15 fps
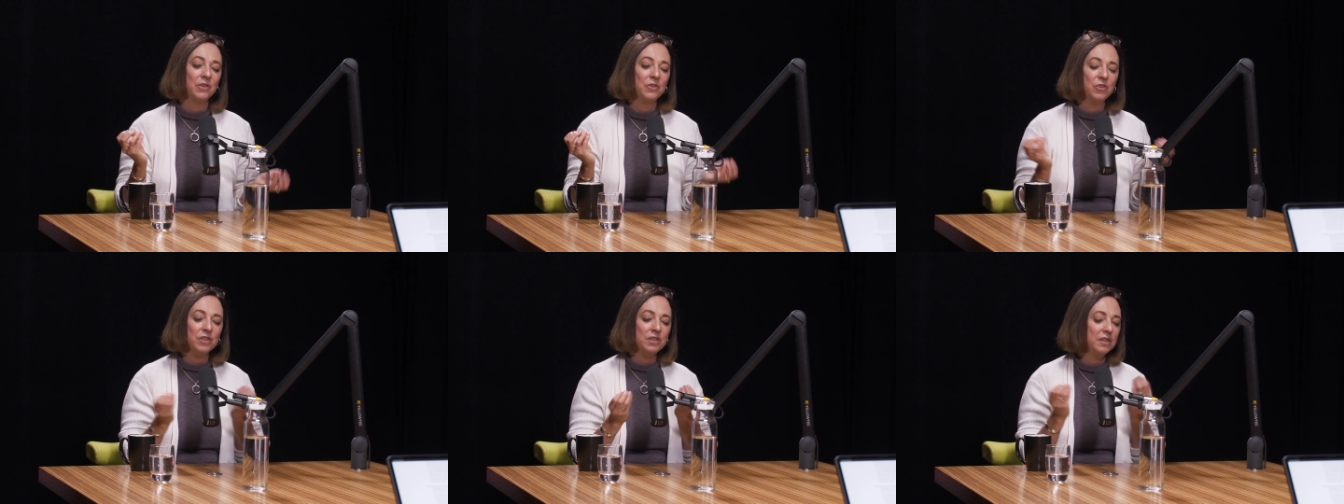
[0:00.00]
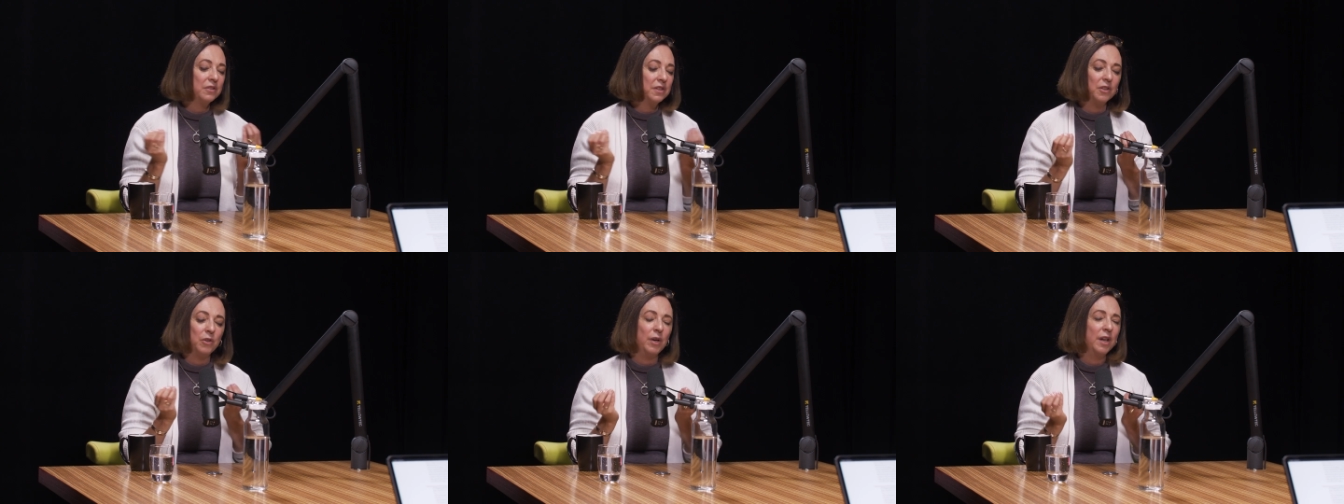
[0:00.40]
there's just
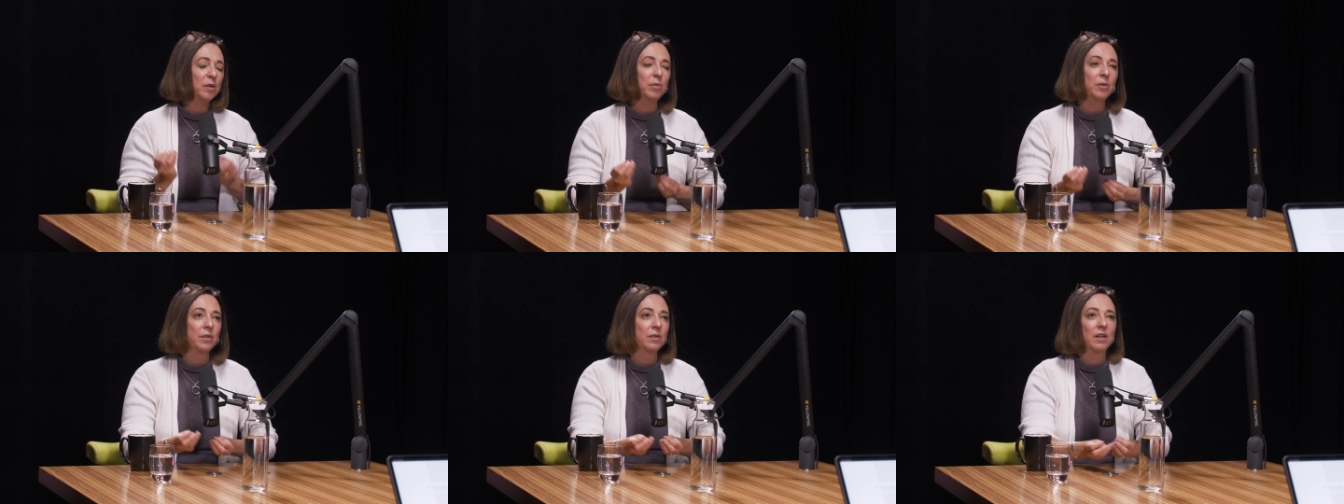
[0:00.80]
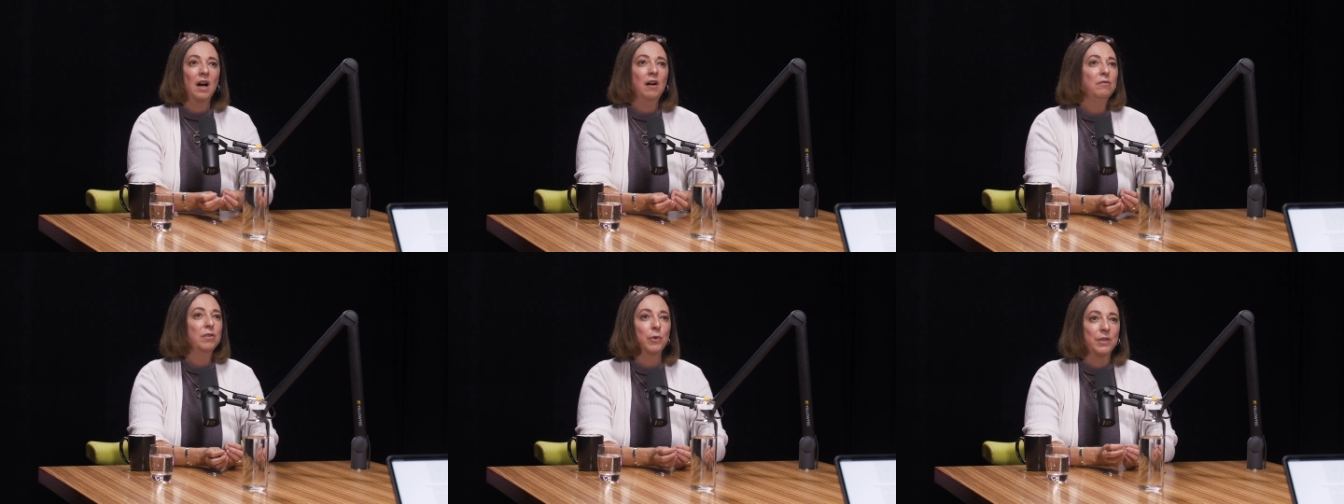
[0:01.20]
this incredible
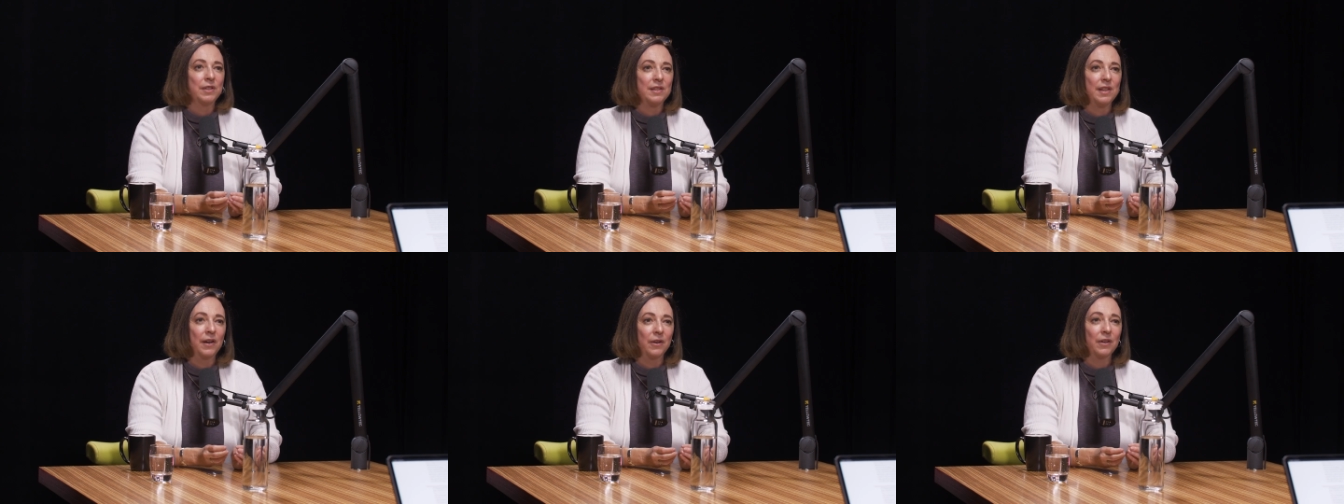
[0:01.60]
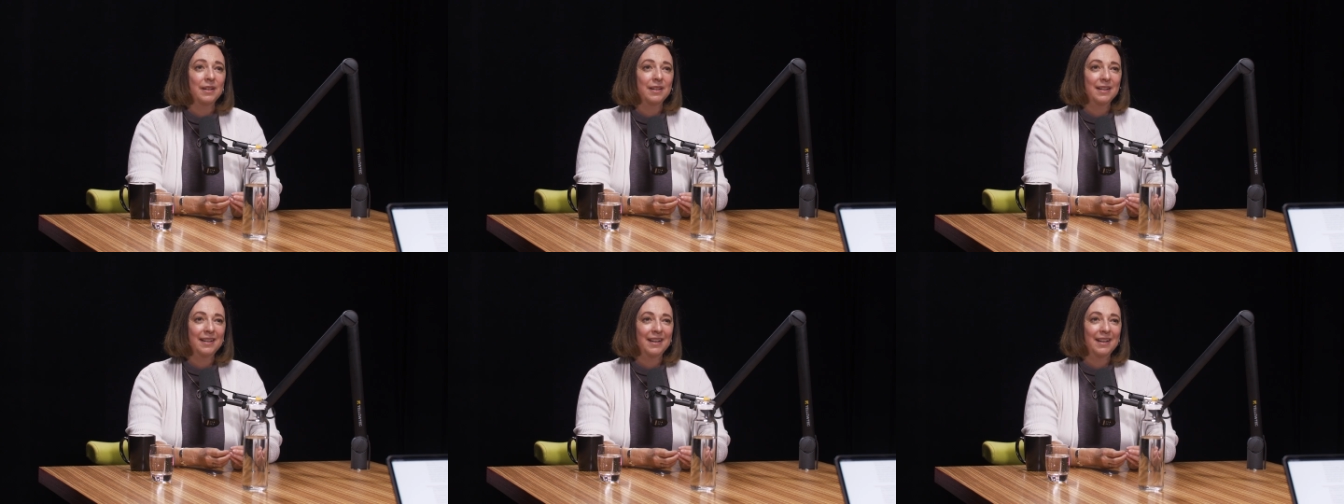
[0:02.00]
confluence there